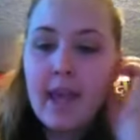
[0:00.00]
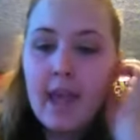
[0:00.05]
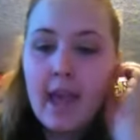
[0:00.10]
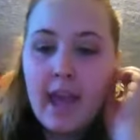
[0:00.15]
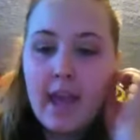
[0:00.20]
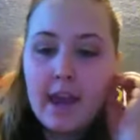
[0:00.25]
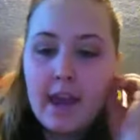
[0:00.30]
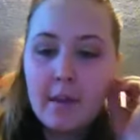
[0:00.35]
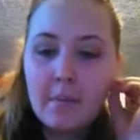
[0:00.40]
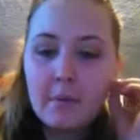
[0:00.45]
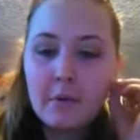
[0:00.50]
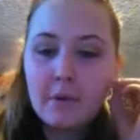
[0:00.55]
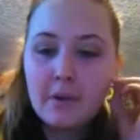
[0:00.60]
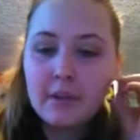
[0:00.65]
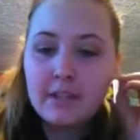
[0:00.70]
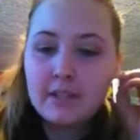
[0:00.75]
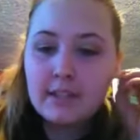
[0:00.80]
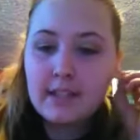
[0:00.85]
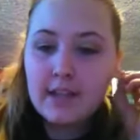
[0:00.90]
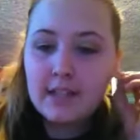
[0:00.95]
and I'm
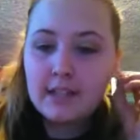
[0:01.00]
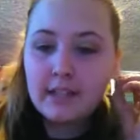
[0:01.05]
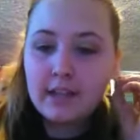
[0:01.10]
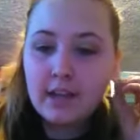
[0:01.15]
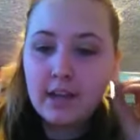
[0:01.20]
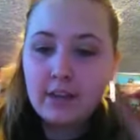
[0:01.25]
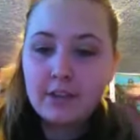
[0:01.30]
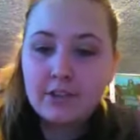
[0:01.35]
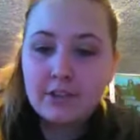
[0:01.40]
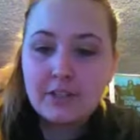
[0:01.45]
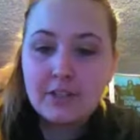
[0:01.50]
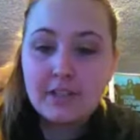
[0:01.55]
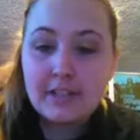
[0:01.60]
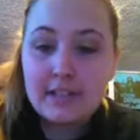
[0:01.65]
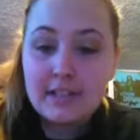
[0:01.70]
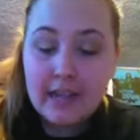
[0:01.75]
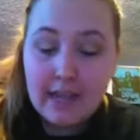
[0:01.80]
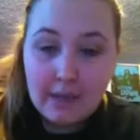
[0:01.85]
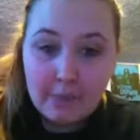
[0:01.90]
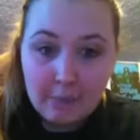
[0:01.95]
going to take the color
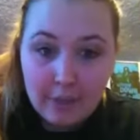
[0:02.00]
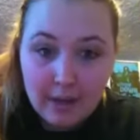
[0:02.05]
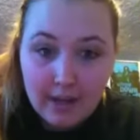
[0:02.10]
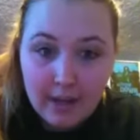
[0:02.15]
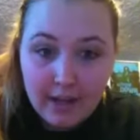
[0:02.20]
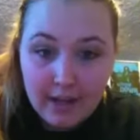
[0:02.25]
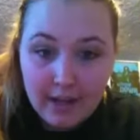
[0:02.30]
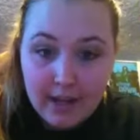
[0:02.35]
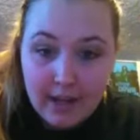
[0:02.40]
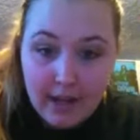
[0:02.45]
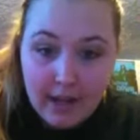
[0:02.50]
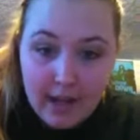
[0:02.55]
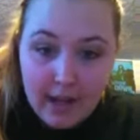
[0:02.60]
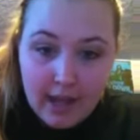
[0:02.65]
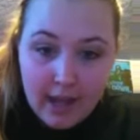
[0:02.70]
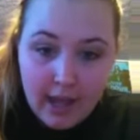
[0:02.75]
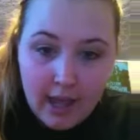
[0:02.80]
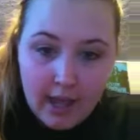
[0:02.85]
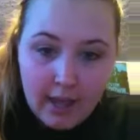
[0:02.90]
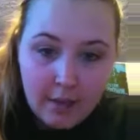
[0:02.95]
Snakebite,
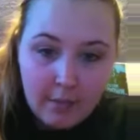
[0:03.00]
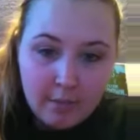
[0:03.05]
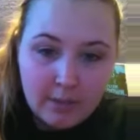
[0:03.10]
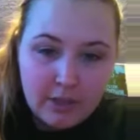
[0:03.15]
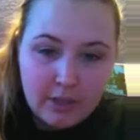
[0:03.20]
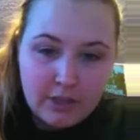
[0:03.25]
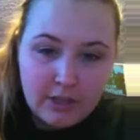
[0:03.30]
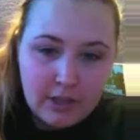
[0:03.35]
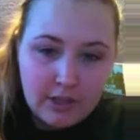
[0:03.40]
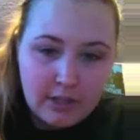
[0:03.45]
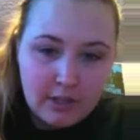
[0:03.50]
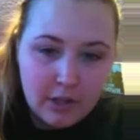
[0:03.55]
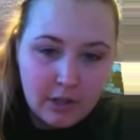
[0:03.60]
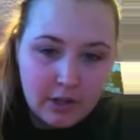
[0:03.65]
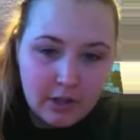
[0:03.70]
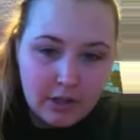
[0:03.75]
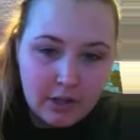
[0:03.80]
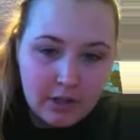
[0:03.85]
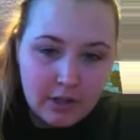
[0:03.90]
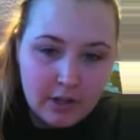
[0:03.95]
which is a
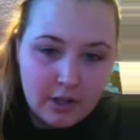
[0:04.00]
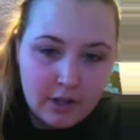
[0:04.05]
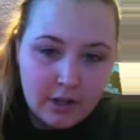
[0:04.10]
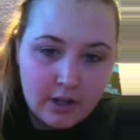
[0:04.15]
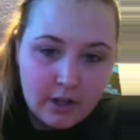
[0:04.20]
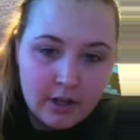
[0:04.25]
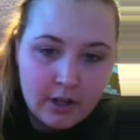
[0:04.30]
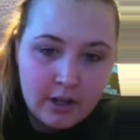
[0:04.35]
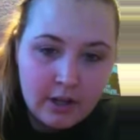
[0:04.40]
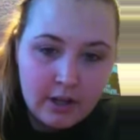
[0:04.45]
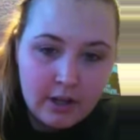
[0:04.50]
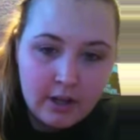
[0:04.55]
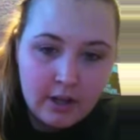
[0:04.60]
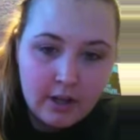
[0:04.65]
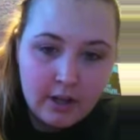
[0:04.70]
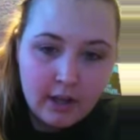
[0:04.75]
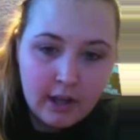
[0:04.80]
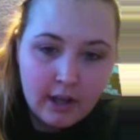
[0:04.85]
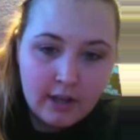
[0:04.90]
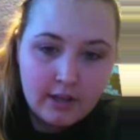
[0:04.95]
darker
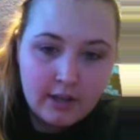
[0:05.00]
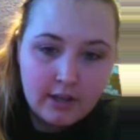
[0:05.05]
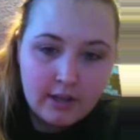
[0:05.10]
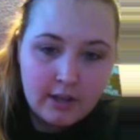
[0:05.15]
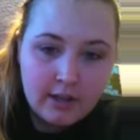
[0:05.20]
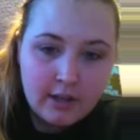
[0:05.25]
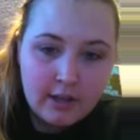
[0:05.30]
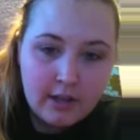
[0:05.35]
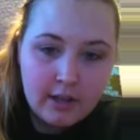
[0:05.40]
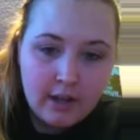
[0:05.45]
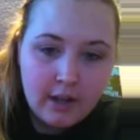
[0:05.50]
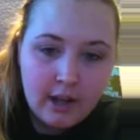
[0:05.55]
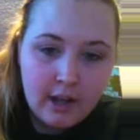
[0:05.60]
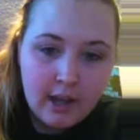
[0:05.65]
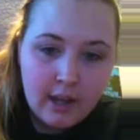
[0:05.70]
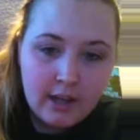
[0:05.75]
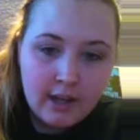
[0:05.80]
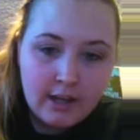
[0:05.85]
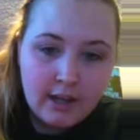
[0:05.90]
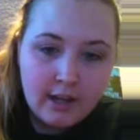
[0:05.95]
color,
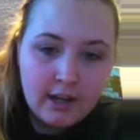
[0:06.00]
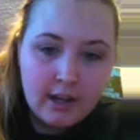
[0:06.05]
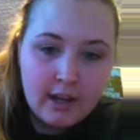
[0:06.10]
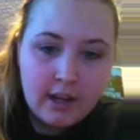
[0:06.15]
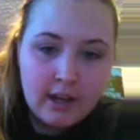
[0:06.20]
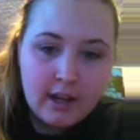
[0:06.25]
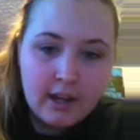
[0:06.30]
and